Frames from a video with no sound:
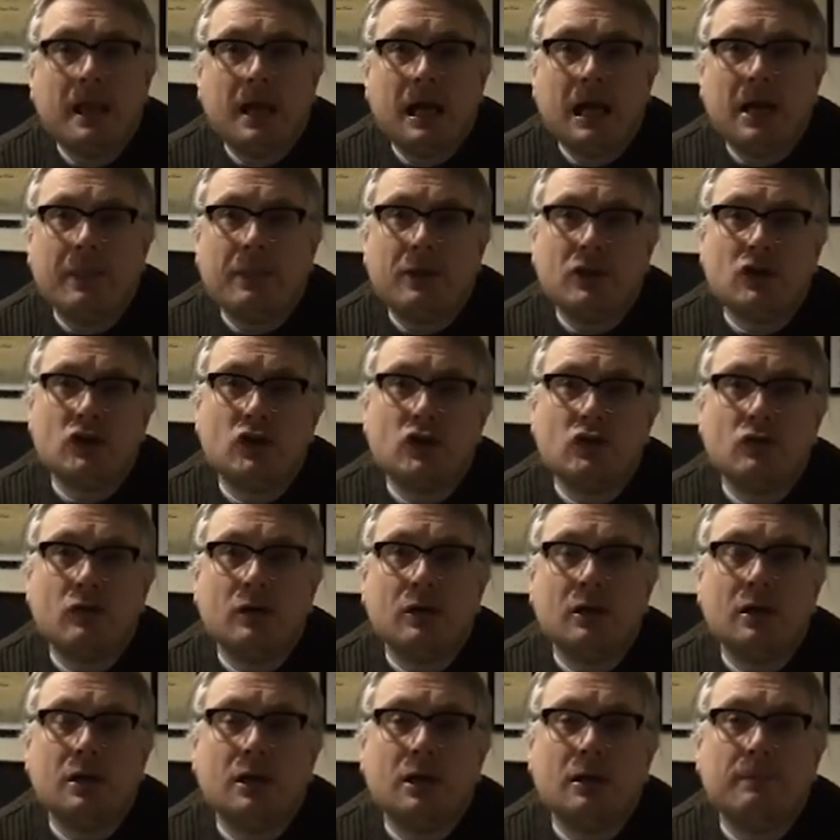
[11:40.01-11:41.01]
and the
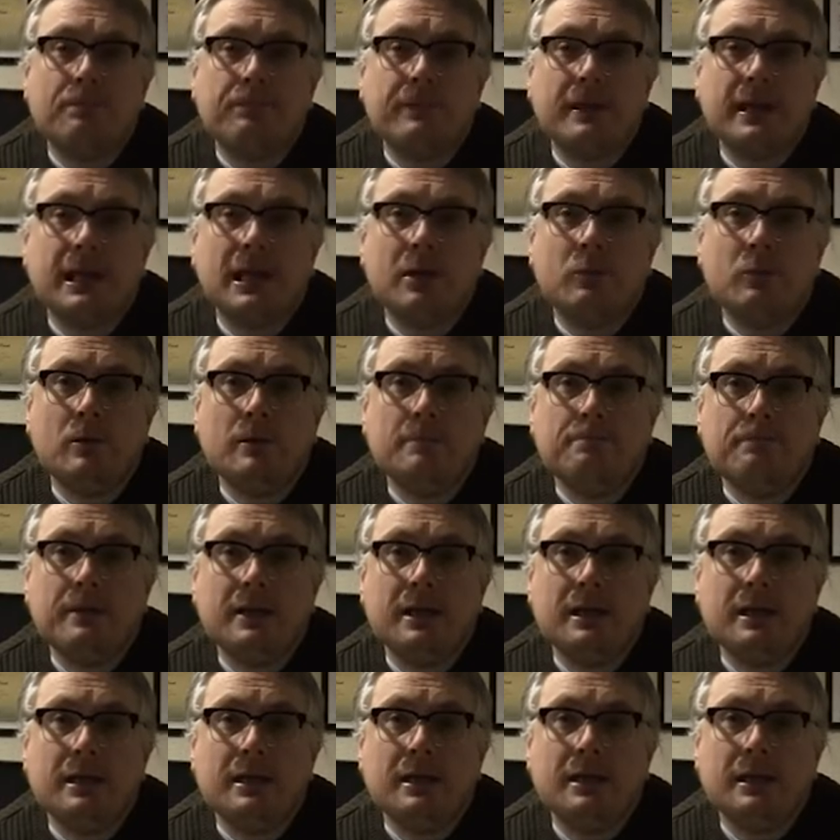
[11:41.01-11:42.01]
stronger it will
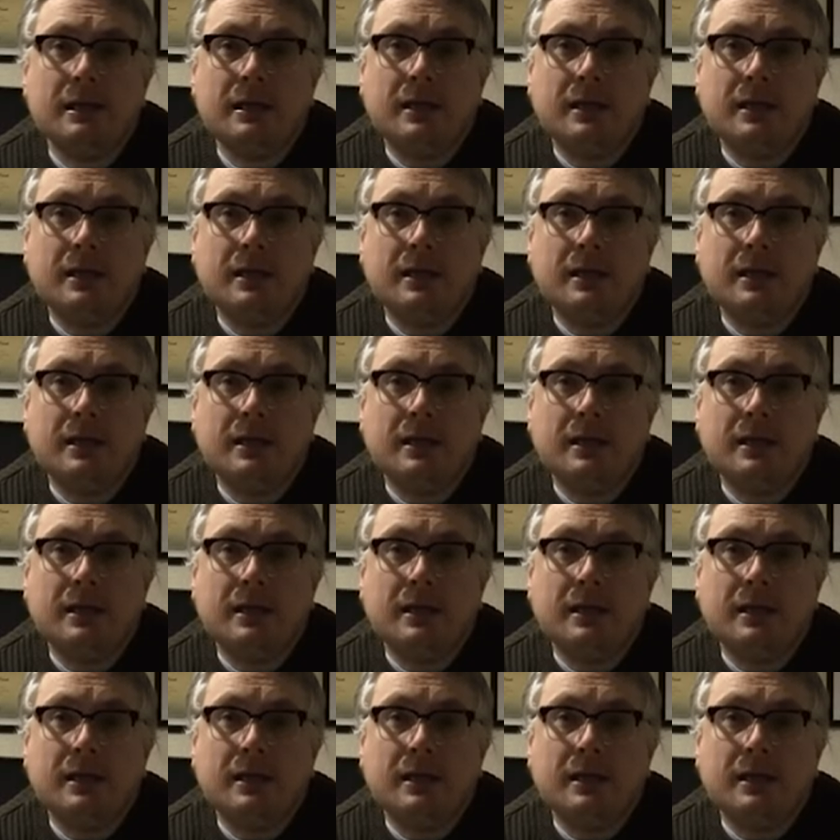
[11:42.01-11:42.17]
be.